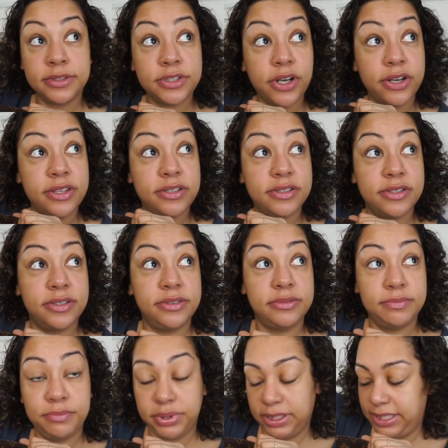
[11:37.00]
sorry, there's a
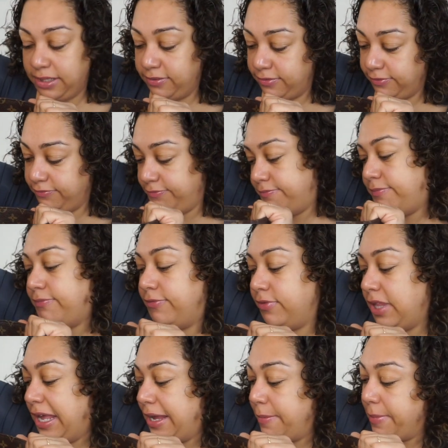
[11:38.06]
plane
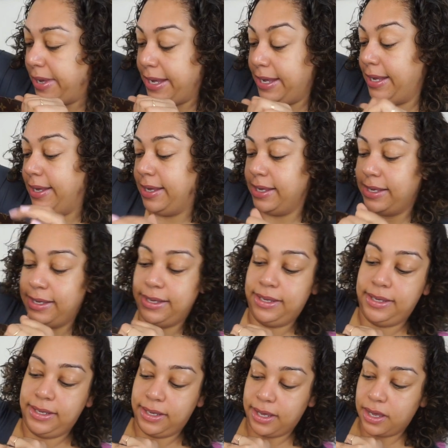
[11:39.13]
flying by,
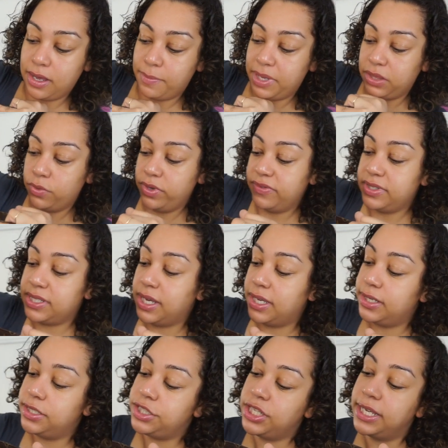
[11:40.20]
uh, my Louis
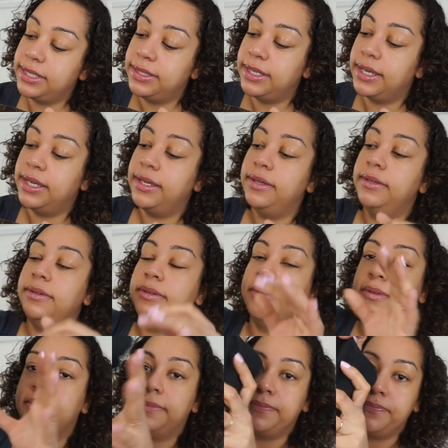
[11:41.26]
Vuitton agenda,
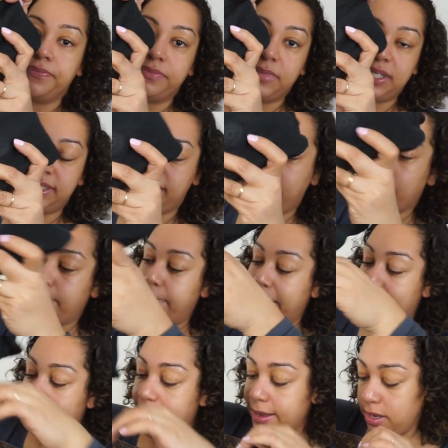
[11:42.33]
my tech
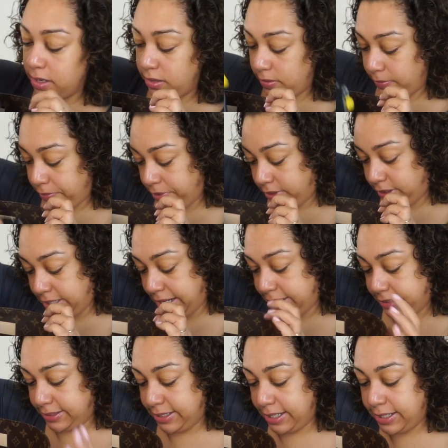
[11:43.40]
bag, put that
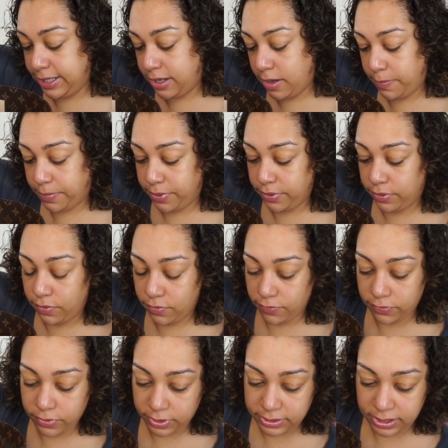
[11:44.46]
standing up
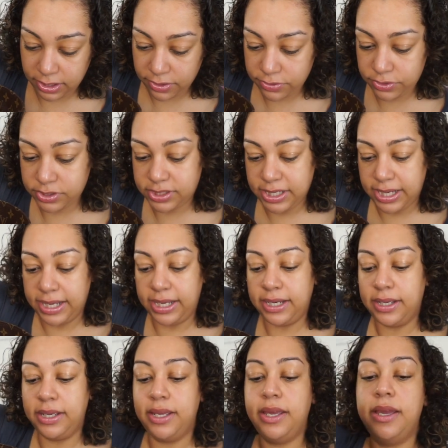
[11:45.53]
over on the other
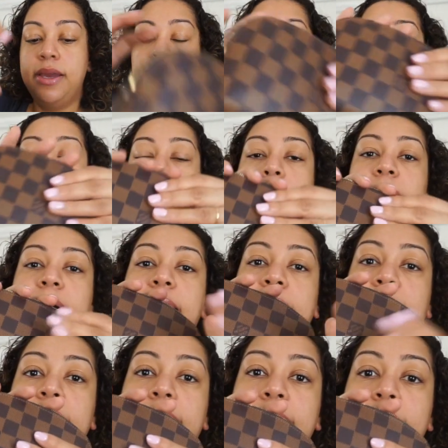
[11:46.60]
side,
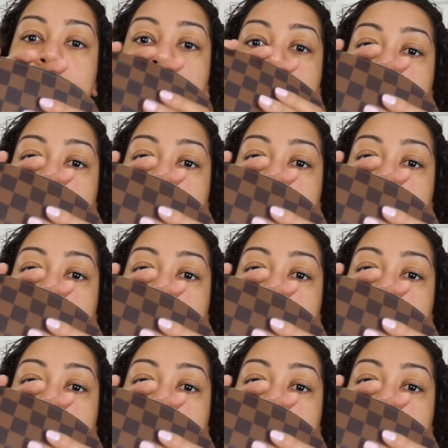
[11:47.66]
my